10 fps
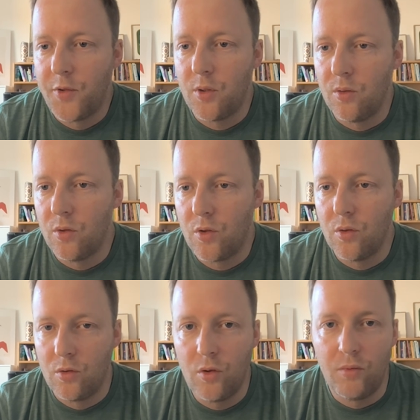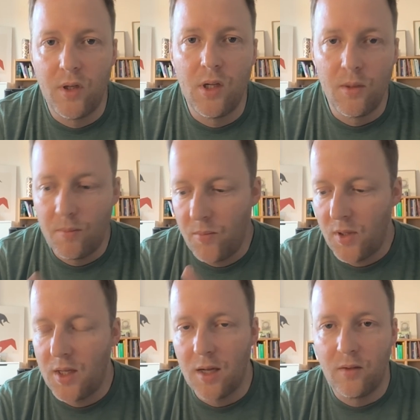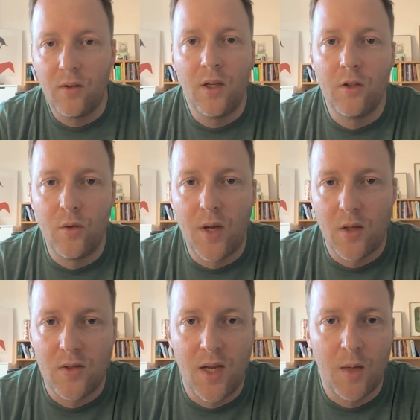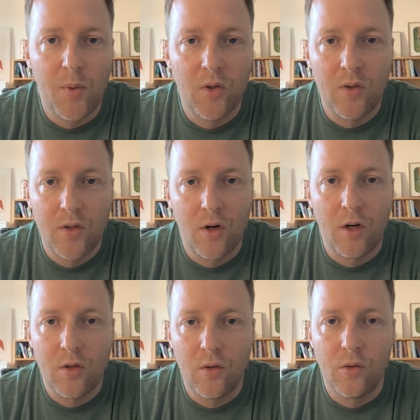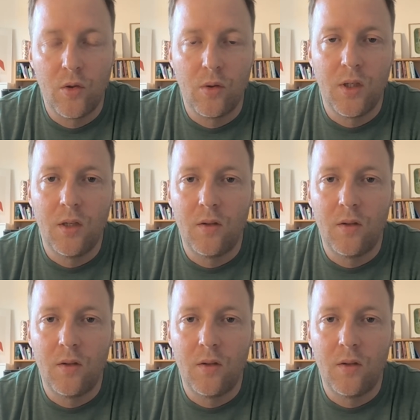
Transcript: to really get into that segment and start to lead